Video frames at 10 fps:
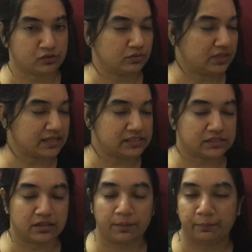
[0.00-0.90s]
So
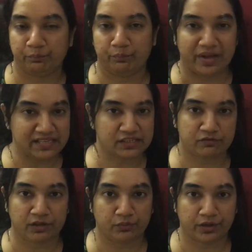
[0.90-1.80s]
that's the
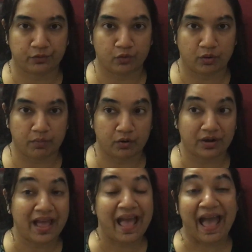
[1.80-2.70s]
best way you can go
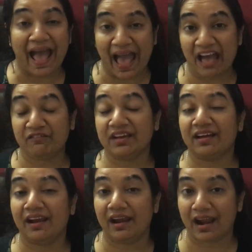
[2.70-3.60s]
about
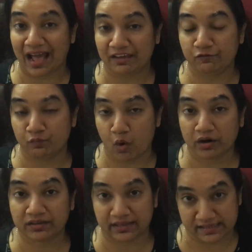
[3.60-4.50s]
having a live
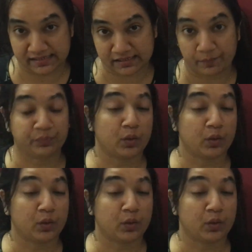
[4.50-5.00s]
mock test.